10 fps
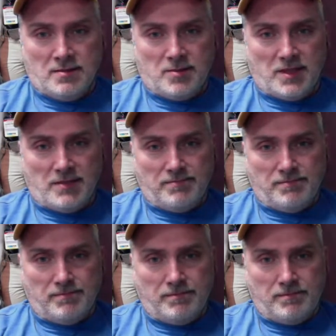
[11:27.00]
But
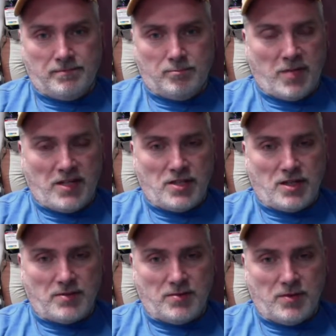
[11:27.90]
paint
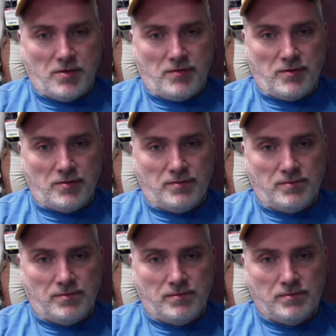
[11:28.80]
job's beautiful.
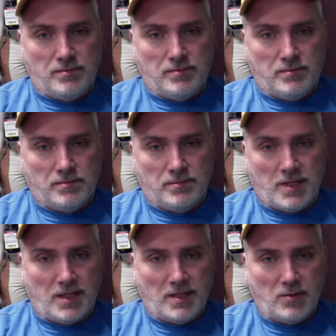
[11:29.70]

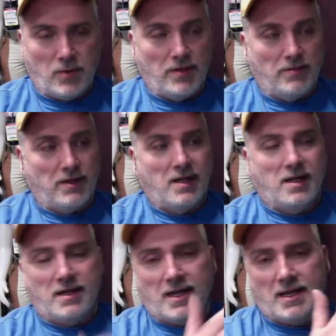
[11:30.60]
I like the weathering.
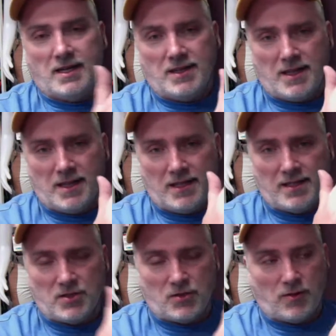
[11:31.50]
Again, I like
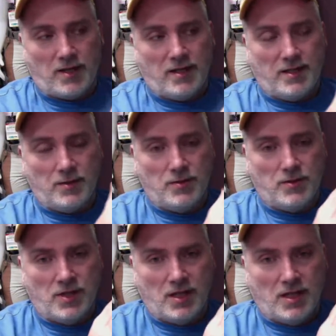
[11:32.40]
this gray they used.